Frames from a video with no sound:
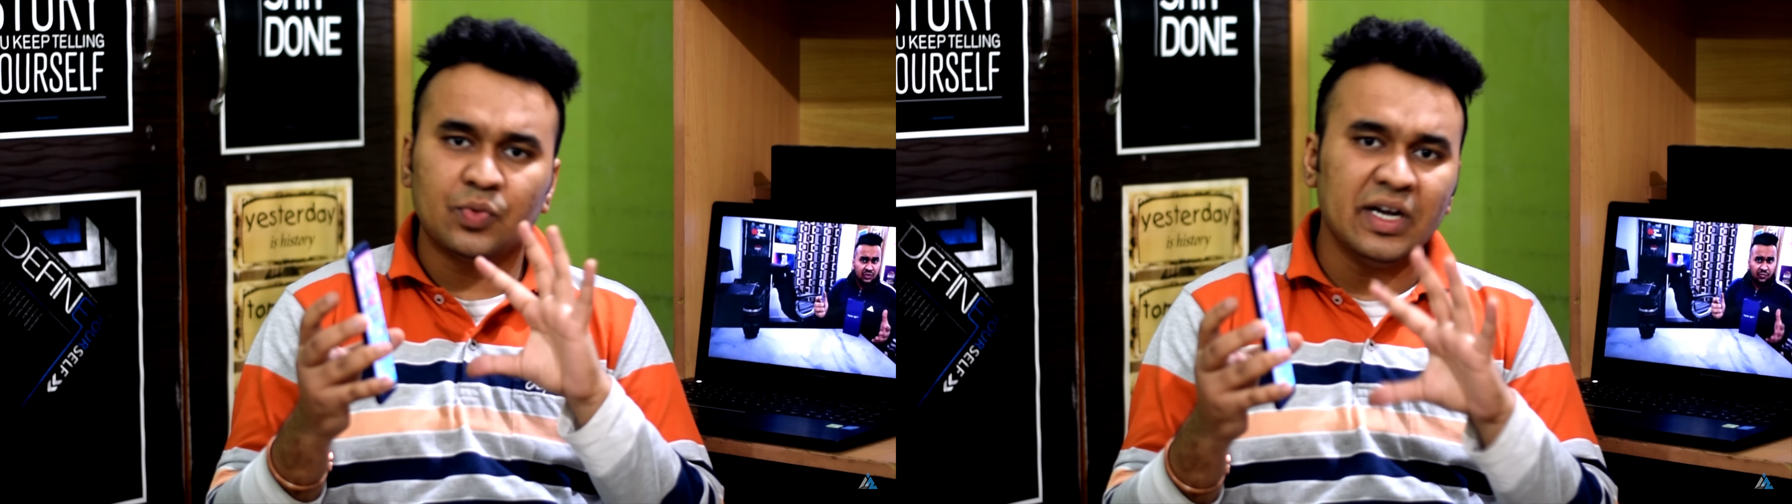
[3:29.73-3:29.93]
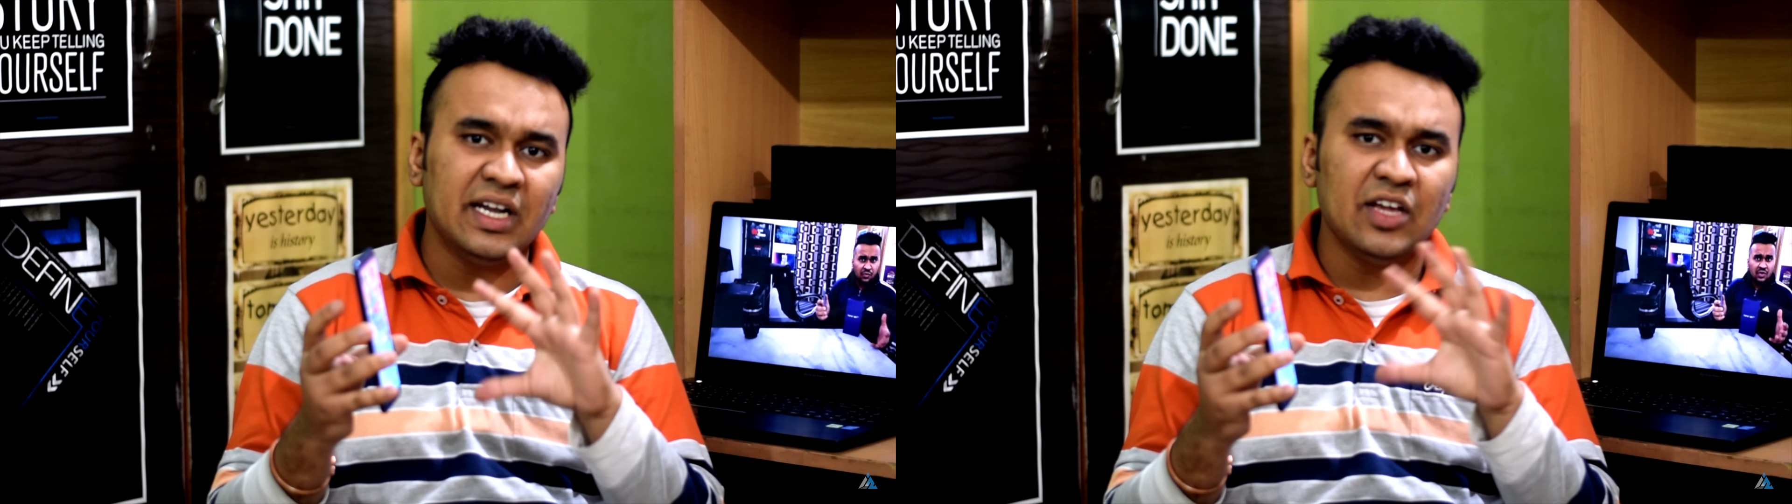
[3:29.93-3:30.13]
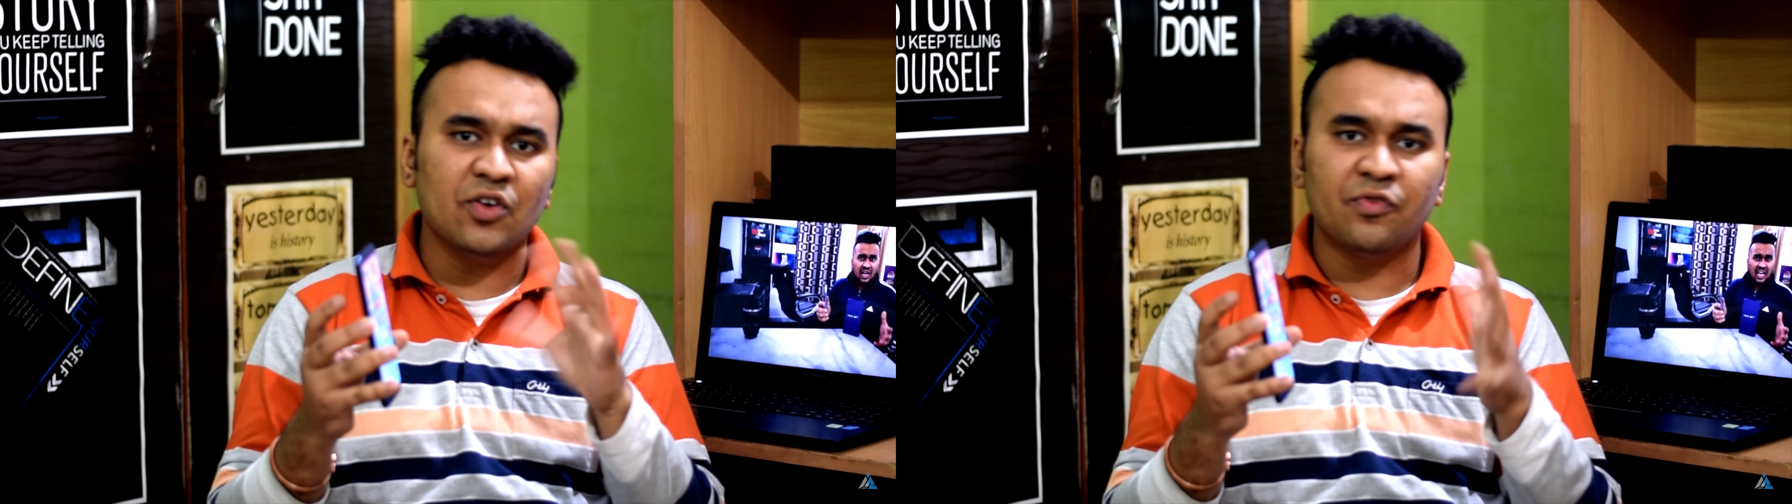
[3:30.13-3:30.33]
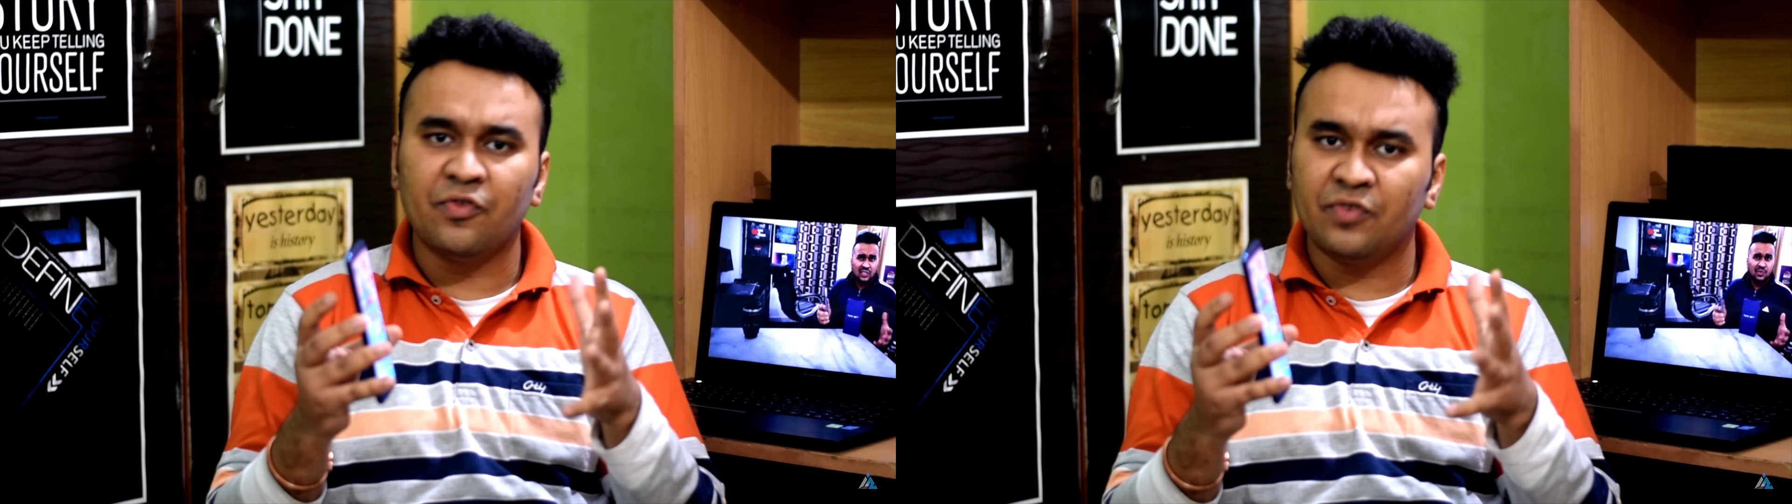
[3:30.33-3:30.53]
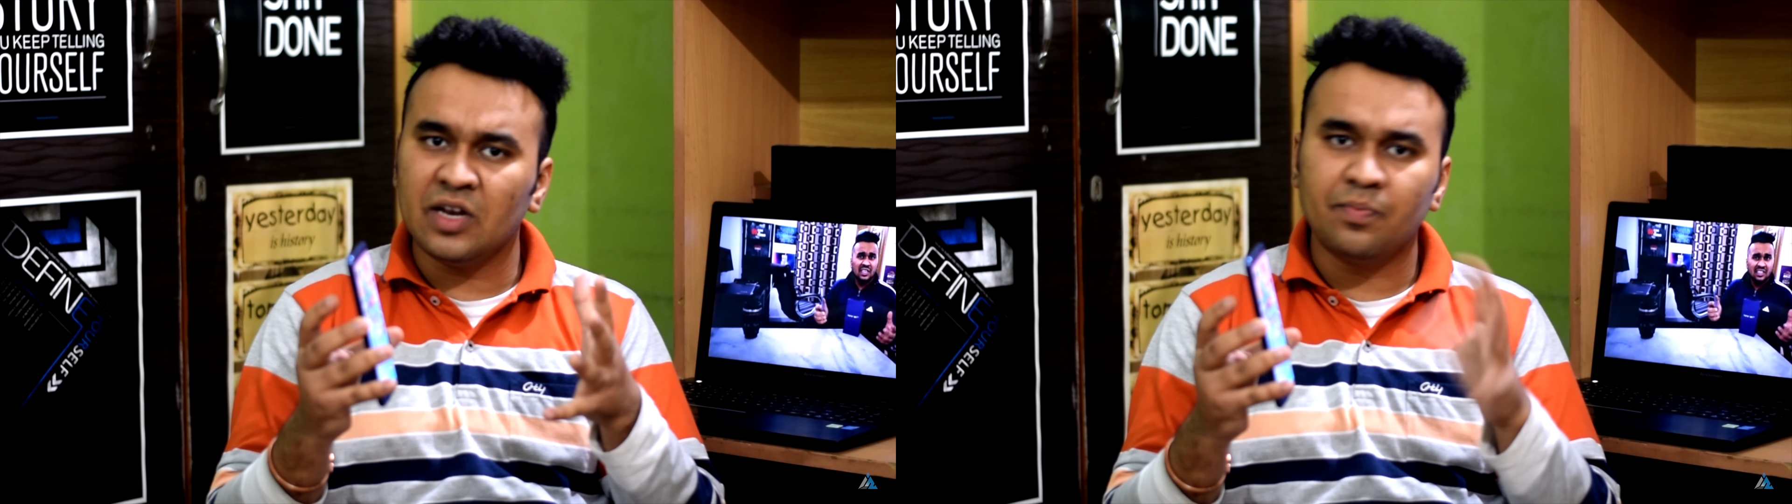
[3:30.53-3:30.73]
20 or
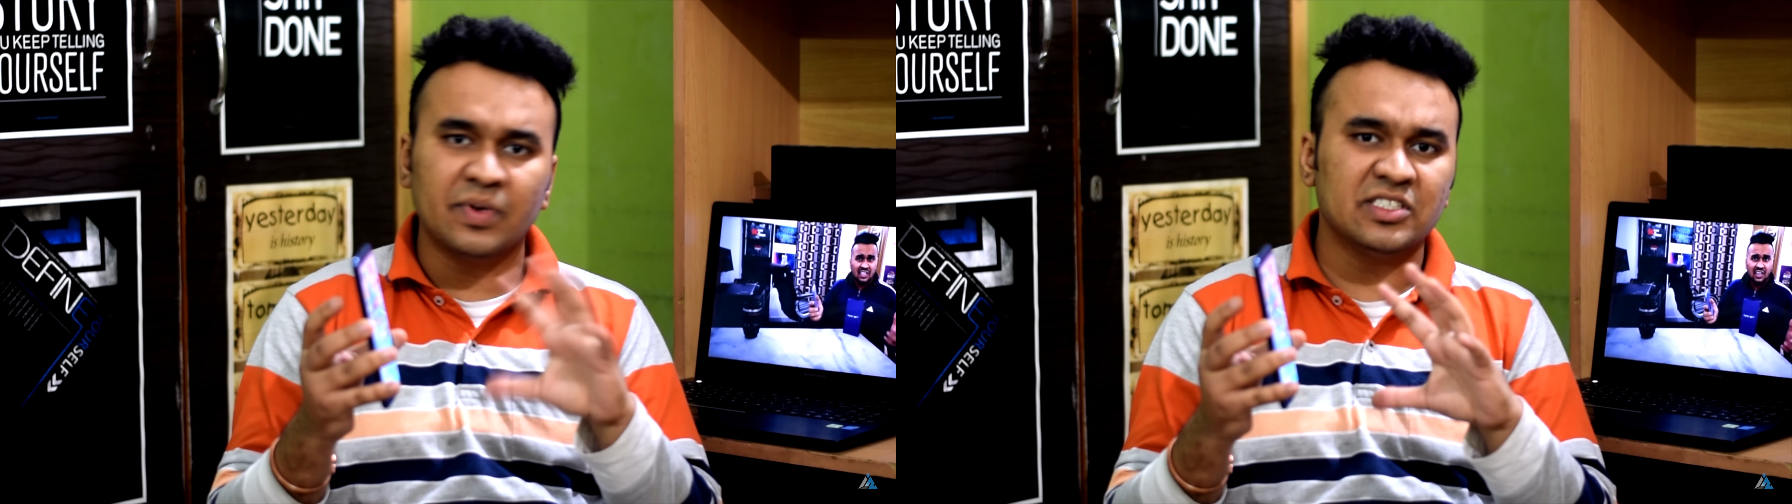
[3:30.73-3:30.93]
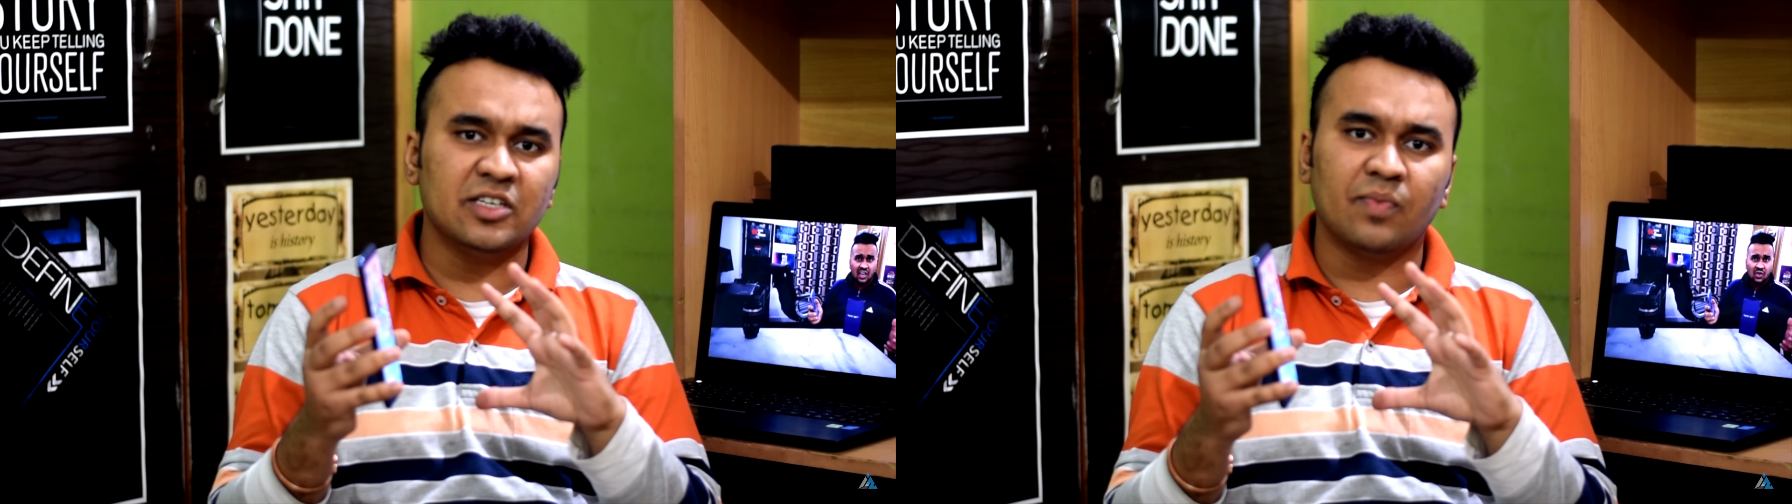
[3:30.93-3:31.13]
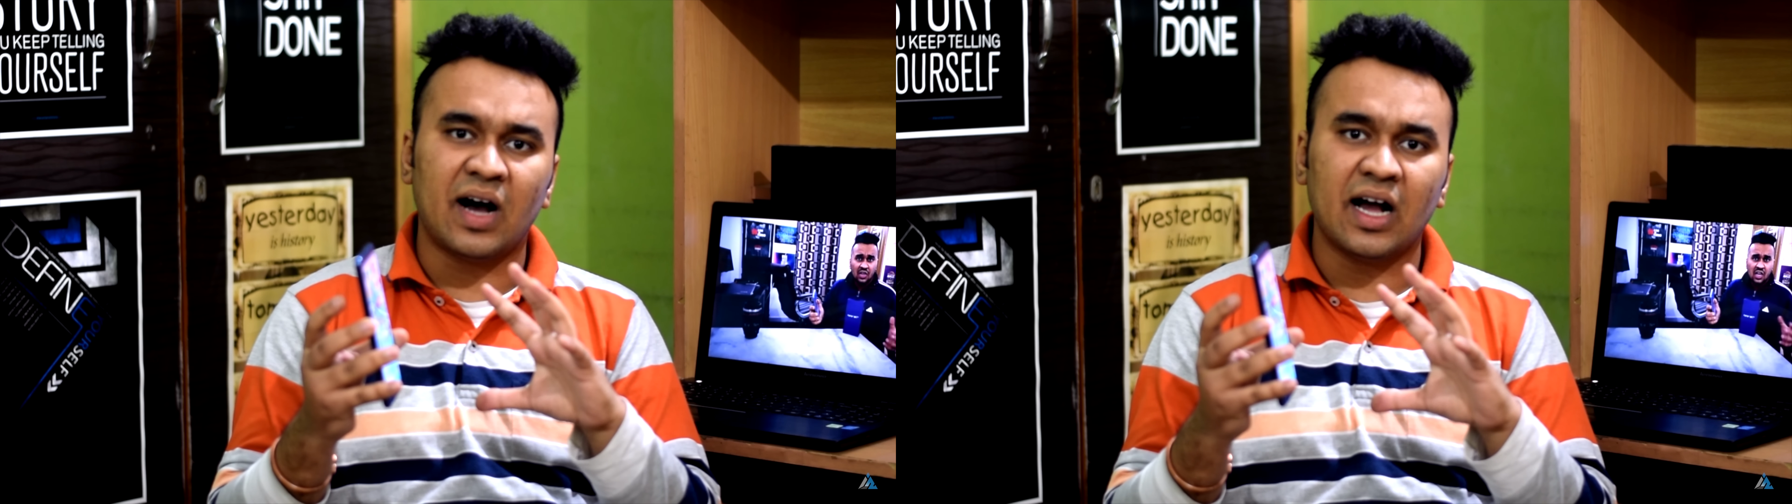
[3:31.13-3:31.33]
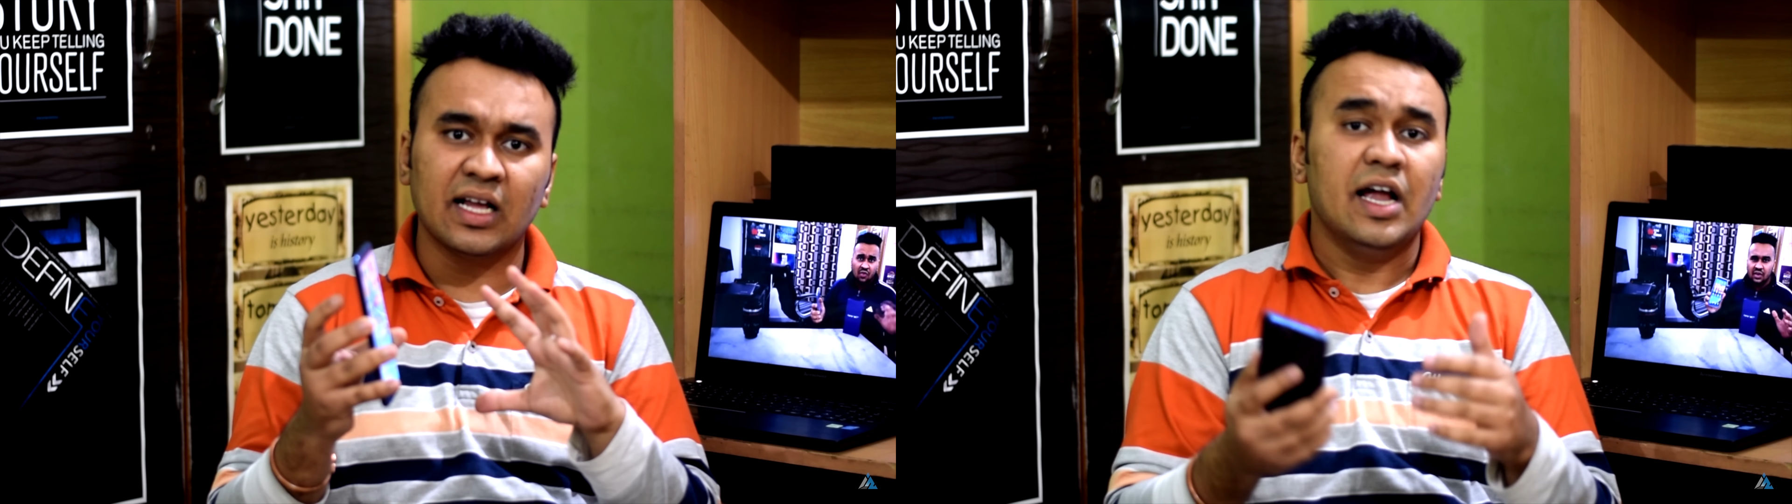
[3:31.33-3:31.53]
15% mark,